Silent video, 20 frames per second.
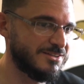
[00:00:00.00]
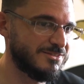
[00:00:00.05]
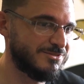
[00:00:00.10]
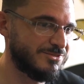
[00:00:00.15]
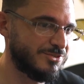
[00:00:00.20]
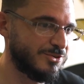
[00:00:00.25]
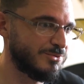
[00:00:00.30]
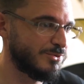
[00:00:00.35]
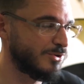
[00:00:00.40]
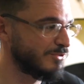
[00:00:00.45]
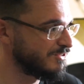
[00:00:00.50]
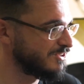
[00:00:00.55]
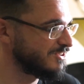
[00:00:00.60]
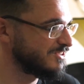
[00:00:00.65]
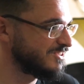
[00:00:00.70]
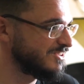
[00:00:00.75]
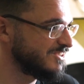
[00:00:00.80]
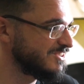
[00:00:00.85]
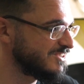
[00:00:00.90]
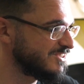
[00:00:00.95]
from
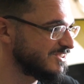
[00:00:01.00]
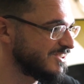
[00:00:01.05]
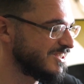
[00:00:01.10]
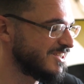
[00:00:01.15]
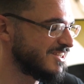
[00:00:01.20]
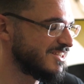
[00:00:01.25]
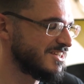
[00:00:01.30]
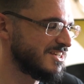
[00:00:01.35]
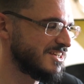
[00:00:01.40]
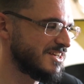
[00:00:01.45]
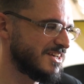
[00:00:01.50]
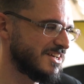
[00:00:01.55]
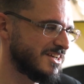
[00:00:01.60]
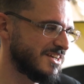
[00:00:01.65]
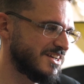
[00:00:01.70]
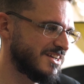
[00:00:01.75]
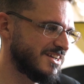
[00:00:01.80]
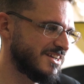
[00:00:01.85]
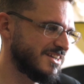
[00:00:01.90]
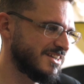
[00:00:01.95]
overseas,
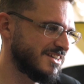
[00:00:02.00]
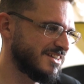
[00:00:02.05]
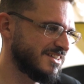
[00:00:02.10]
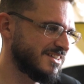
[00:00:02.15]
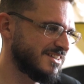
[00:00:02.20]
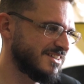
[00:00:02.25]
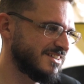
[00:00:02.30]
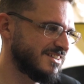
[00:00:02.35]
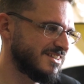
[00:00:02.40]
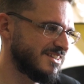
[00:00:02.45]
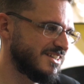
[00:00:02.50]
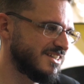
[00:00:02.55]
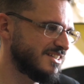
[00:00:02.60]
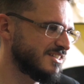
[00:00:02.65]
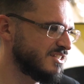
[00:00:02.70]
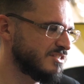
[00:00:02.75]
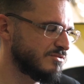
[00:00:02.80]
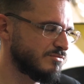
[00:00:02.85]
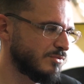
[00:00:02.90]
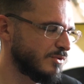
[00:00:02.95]
and
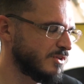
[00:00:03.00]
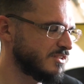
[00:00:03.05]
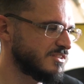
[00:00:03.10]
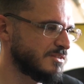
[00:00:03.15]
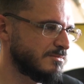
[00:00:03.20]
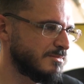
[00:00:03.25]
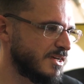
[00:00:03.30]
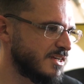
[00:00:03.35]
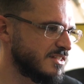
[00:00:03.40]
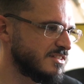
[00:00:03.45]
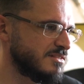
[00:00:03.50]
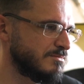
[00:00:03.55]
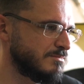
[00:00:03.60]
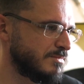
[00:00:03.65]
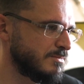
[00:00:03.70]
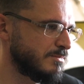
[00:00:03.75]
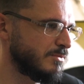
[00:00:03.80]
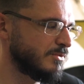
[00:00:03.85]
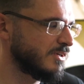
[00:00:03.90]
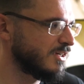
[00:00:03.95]
it was amazing.
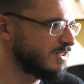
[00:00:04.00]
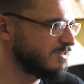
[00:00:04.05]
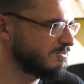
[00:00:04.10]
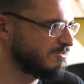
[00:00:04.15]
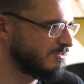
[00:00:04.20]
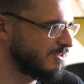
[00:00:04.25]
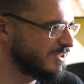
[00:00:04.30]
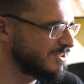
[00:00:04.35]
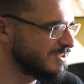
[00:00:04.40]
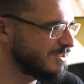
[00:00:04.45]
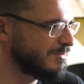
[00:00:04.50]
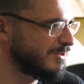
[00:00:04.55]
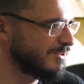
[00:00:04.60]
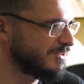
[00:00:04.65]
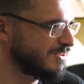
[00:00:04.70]
People get crazy about